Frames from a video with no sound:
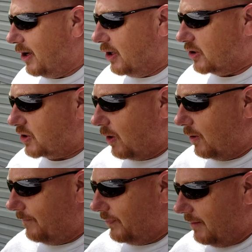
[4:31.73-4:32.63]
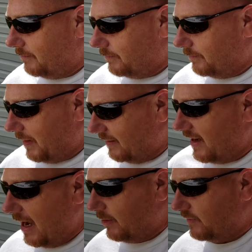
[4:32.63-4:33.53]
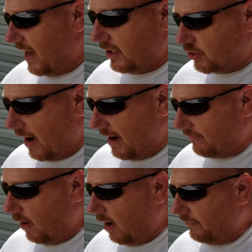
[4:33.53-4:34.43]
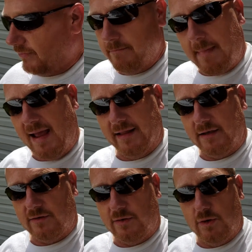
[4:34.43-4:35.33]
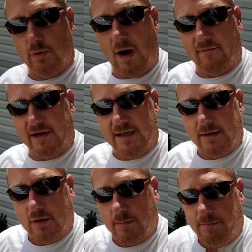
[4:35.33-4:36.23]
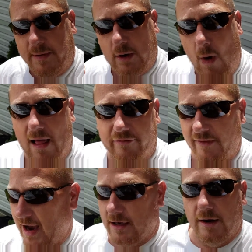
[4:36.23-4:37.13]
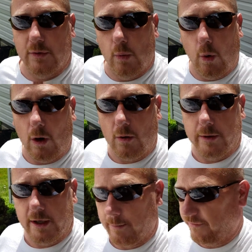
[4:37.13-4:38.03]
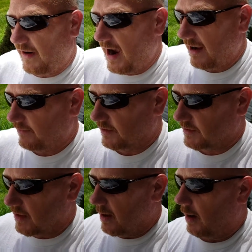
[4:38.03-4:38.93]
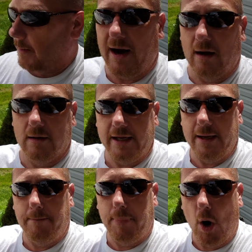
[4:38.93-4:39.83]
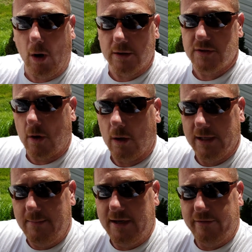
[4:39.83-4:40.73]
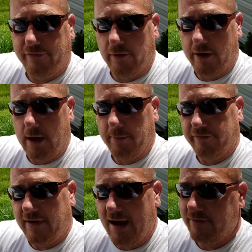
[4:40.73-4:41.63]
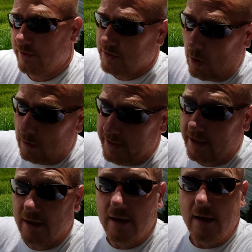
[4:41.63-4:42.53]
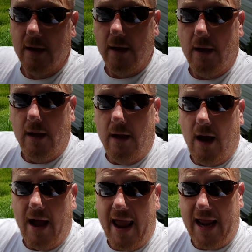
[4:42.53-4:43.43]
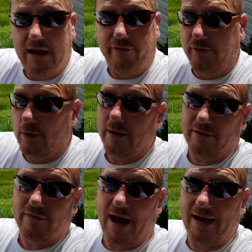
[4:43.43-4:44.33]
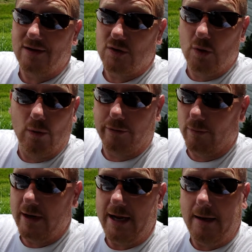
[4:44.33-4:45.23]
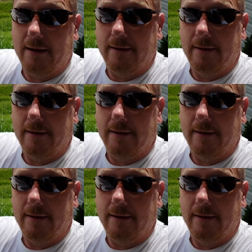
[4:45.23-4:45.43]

So by the time you take a drive off, mail it to whoever can be qualified enough to work on a number 5, because apparently parts are limited for a number 5, and there's only a handful, if not 2 or 3